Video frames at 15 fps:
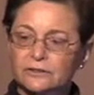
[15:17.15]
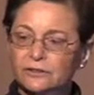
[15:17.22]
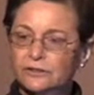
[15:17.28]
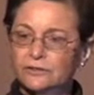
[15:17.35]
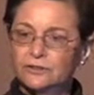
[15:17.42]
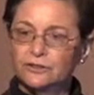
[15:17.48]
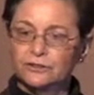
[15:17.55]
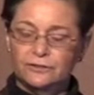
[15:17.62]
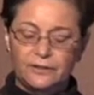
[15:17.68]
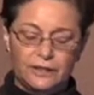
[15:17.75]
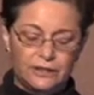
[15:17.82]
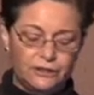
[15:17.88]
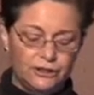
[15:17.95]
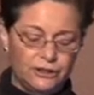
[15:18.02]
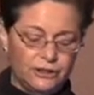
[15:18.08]
the Division of
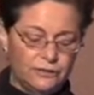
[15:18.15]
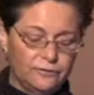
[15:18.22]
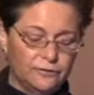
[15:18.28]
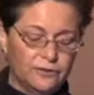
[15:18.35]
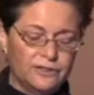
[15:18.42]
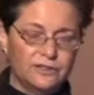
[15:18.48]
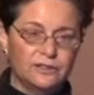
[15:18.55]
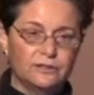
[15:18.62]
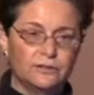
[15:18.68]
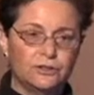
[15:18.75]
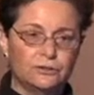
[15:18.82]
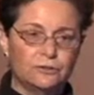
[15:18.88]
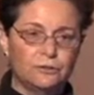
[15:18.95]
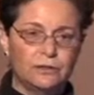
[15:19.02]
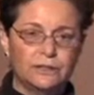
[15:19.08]
Aging for this
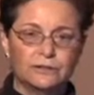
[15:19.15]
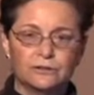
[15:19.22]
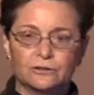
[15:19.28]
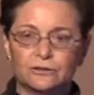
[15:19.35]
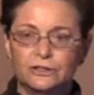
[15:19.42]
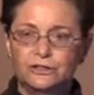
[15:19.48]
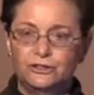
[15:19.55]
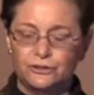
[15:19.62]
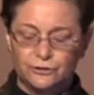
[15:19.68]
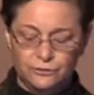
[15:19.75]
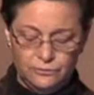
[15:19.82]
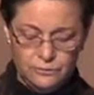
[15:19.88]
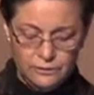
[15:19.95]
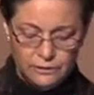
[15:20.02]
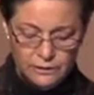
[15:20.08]
individual in early
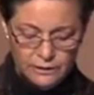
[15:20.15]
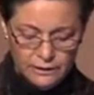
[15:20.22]
June.